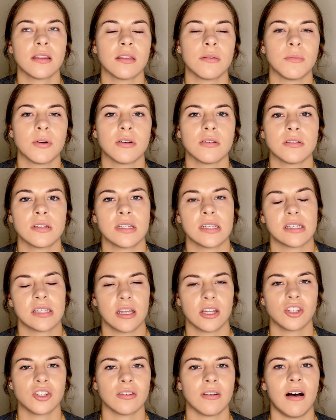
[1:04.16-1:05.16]
most
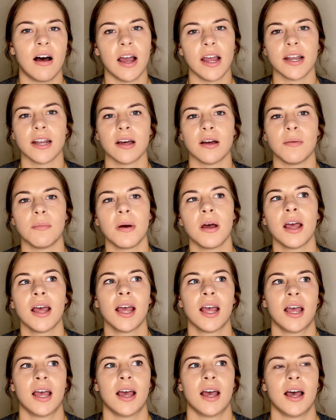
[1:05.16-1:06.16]
essential item
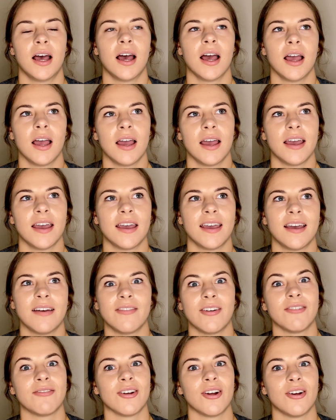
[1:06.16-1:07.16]
I have
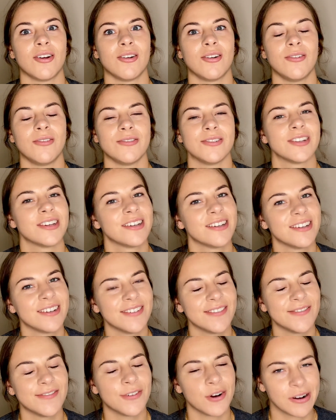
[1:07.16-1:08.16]
ever owned
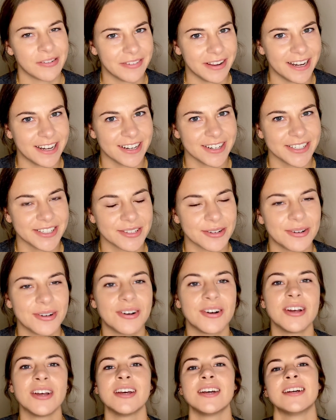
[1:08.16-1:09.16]
for veterinary
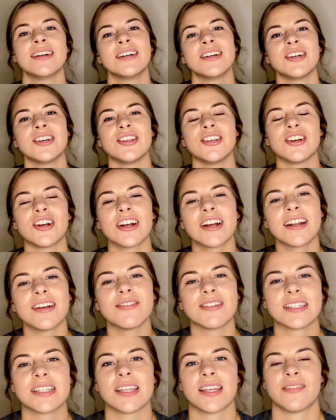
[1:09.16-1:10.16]
school. You're gonna
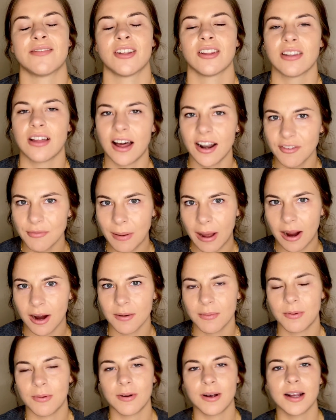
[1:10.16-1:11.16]
receive a lot of
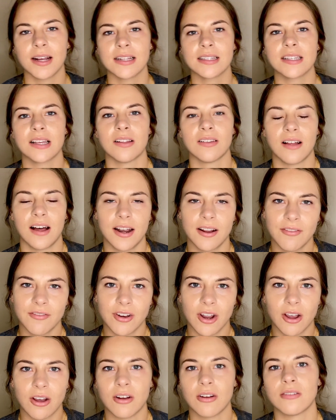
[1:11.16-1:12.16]
PowerPoints, a lot of
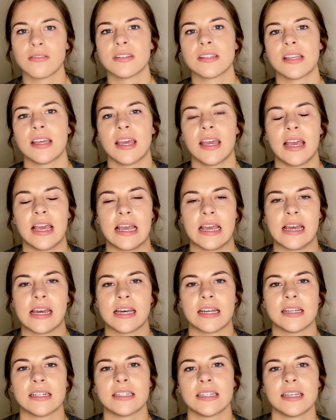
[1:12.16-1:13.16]
notes,
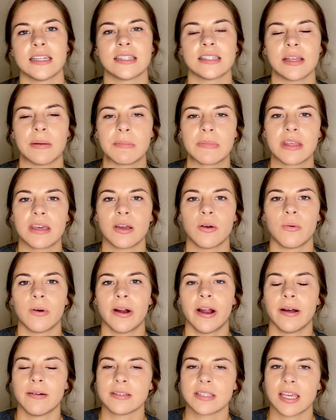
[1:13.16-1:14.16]
and it's something where
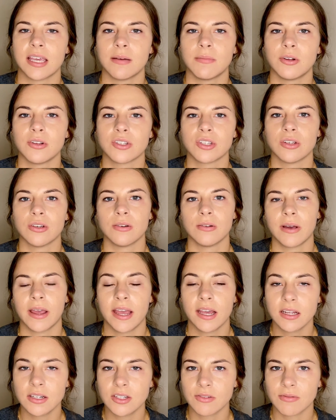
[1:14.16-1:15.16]
I was able to
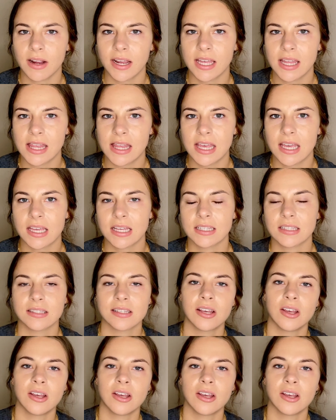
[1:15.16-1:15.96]
handwrite things